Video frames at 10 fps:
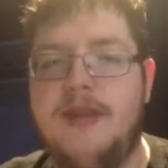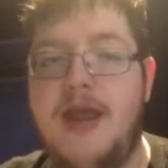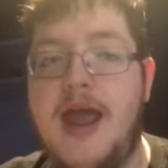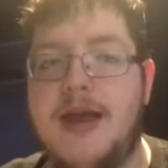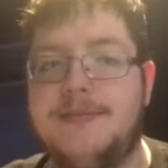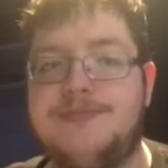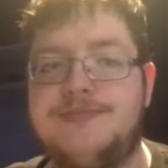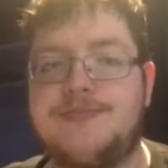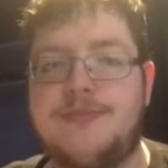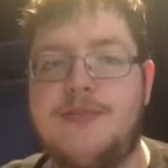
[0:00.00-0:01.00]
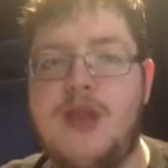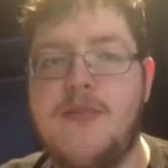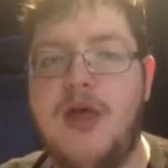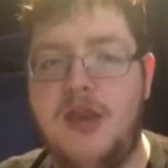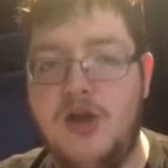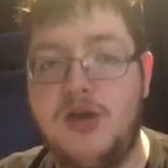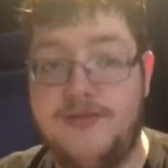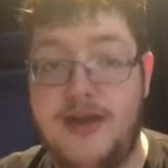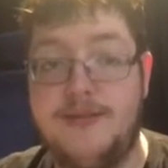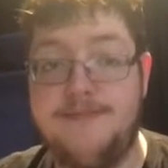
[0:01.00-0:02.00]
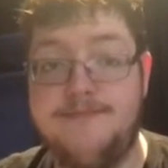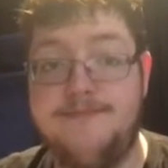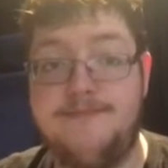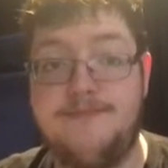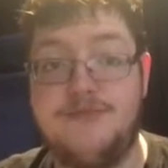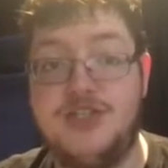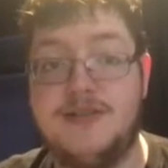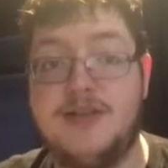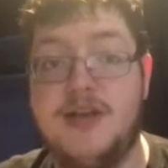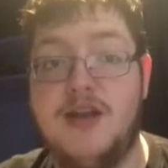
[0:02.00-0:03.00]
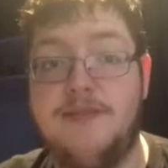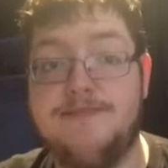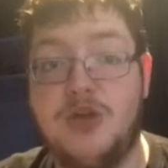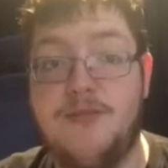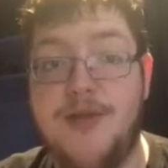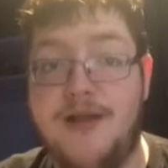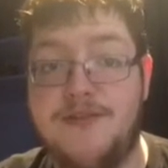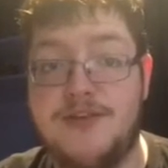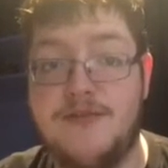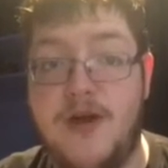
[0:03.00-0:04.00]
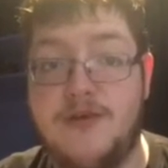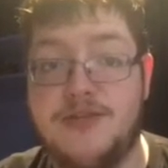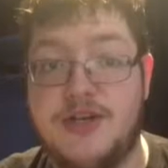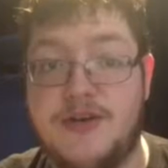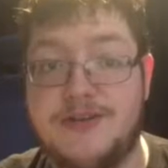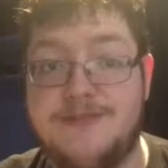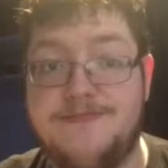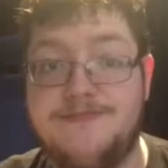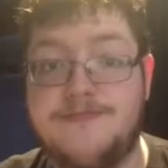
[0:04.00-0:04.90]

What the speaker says: yeah. By the look of it, she's going to come back for Survivor Series.